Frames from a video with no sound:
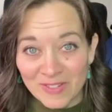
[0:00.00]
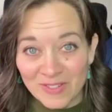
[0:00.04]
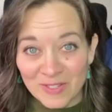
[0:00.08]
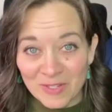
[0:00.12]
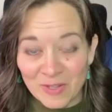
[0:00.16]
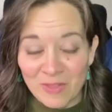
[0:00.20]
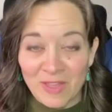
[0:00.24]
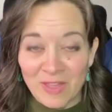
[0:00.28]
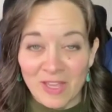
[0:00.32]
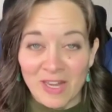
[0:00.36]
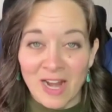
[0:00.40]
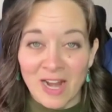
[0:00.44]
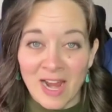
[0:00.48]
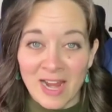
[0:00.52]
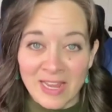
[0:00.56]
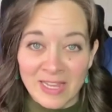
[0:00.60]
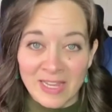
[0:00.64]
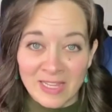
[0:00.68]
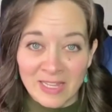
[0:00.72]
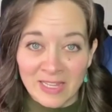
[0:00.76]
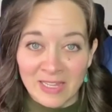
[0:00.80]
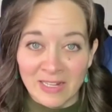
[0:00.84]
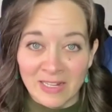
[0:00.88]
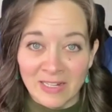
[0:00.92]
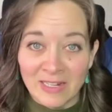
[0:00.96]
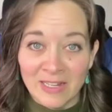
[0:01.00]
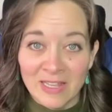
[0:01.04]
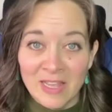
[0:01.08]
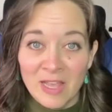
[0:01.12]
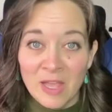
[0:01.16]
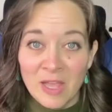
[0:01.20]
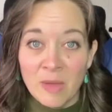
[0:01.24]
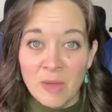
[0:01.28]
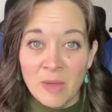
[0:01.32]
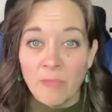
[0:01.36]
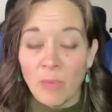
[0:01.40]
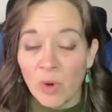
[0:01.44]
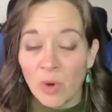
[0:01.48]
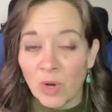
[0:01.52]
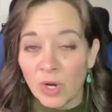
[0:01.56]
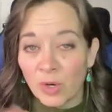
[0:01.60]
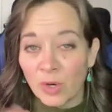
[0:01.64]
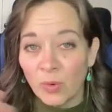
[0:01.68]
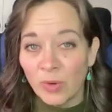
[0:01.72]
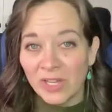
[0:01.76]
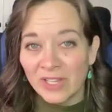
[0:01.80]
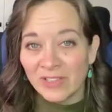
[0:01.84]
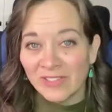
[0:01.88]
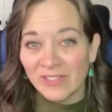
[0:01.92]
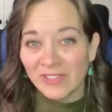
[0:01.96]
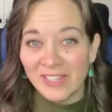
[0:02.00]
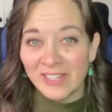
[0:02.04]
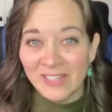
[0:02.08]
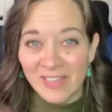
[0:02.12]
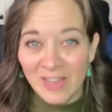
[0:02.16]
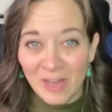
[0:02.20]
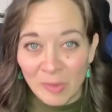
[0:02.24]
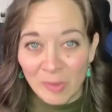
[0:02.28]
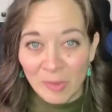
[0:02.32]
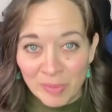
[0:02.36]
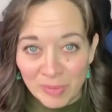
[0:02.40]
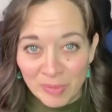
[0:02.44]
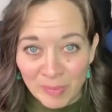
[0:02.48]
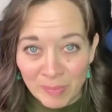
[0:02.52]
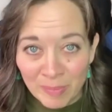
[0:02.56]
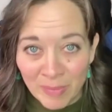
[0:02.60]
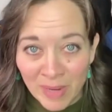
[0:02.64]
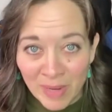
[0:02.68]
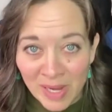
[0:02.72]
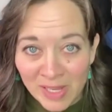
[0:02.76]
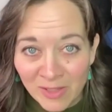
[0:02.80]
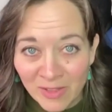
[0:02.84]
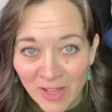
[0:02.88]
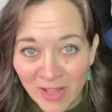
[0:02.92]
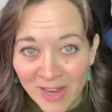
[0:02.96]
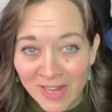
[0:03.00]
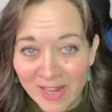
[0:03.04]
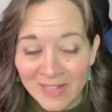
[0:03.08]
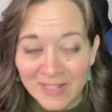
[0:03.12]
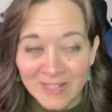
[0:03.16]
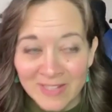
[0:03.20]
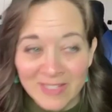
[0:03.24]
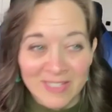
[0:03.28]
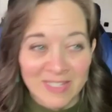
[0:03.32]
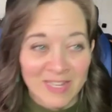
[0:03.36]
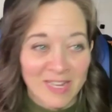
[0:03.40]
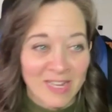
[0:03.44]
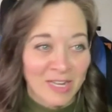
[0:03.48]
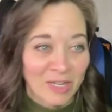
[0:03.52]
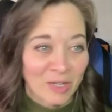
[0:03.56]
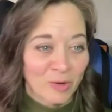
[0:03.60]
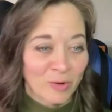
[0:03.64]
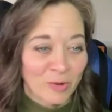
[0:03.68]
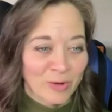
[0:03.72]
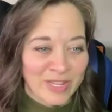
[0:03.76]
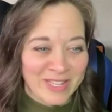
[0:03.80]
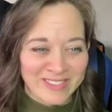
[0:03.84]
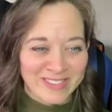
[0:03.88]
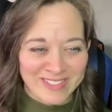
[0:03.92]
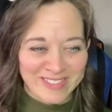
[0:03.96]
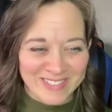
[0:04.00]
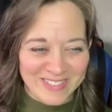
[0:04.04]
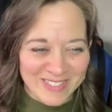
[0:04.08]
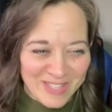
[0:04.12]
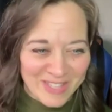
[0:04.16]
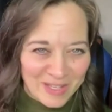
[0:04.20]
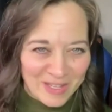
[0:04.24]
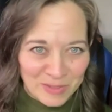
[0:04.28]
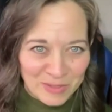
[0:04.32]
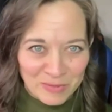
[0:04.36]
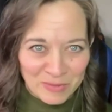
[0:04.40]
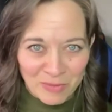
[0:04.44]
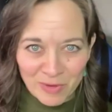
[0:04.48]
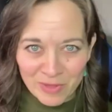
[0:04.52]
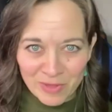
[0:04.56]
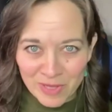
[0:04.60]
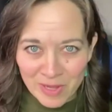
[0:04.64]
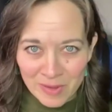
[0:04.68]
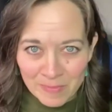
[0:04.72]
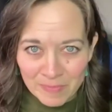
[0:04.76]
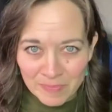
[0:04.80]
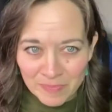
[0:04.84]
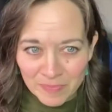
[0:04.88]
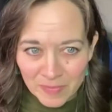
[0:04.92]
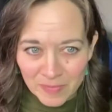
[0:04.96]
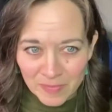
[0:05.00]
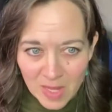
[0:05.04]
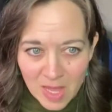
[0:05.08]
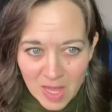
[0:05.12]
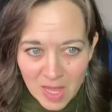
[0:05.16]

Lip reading: so that I can more quickly help my clients and create these things for them.